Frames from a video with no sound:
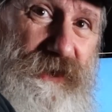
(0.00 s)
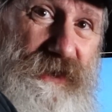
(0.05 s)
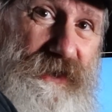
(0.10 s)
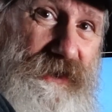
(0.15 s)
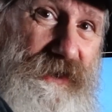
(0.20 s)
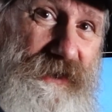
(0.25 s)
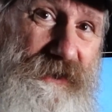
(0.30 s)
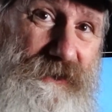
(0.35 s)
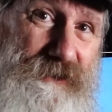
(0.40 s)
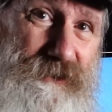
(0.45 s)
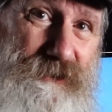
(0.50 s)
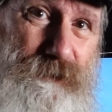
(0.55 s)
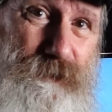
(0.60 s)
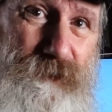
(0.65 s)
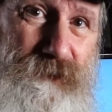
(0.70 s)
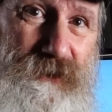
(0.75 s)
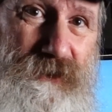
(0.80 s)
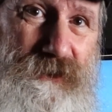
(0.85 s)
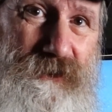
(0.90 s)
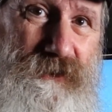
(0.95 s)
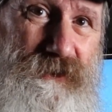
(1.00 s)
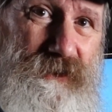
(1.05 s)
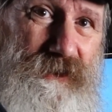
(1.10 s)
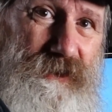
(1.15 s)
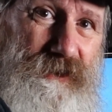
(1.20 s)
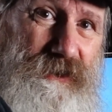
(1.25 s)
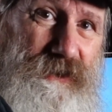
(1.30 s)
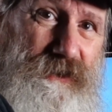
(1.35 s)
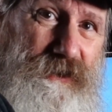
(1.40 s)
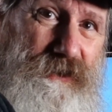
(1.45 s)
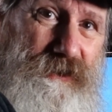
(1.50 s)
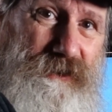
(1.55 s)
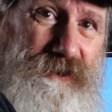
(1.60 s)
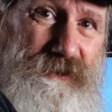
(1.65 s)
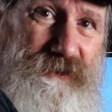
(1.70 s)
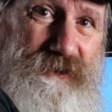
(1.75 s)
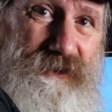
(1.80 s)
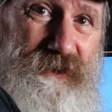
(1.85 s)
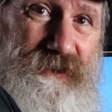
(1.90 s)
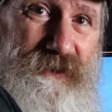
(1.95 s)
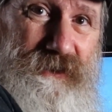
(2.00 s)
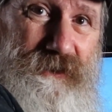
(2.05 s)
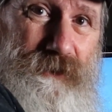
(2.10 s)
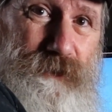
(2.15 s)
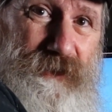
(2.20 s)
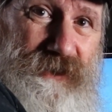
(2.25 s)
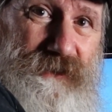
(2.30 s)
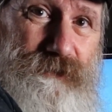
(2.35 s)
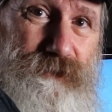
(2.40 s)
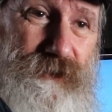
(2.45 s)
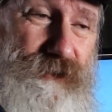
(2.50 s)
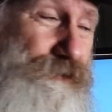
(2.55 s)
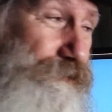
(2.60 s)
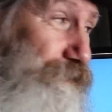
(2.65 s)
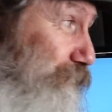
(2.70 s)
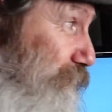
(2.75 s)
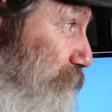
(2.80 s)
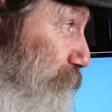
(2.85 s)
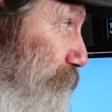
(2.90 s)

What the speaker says: And there in the background,